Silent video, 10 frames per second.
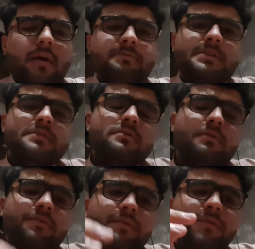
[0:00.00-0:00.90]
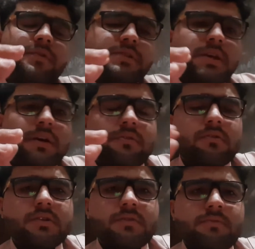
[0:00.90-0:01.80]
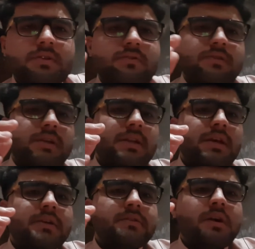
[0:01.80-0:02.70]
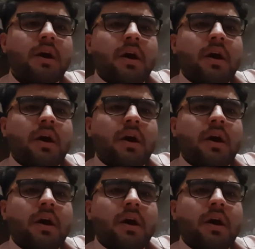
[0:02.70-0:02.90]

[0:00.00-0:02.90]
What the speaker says: Absence of enforcing authority means to say that